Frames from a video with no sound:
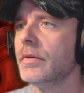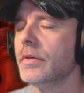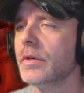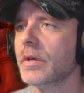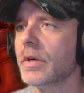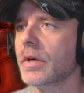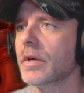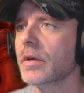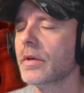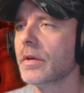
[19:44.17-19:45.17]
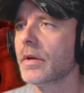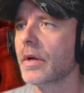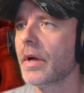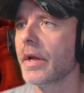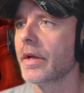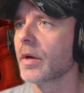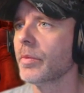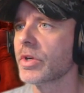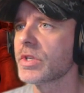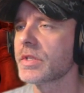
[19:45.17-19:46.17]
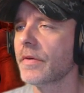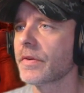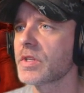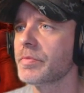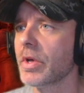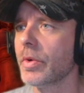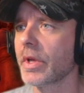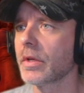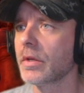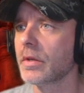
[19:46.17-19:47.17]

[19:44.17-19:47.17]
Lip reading: Ugh. I hear a bunch of stuff exploding.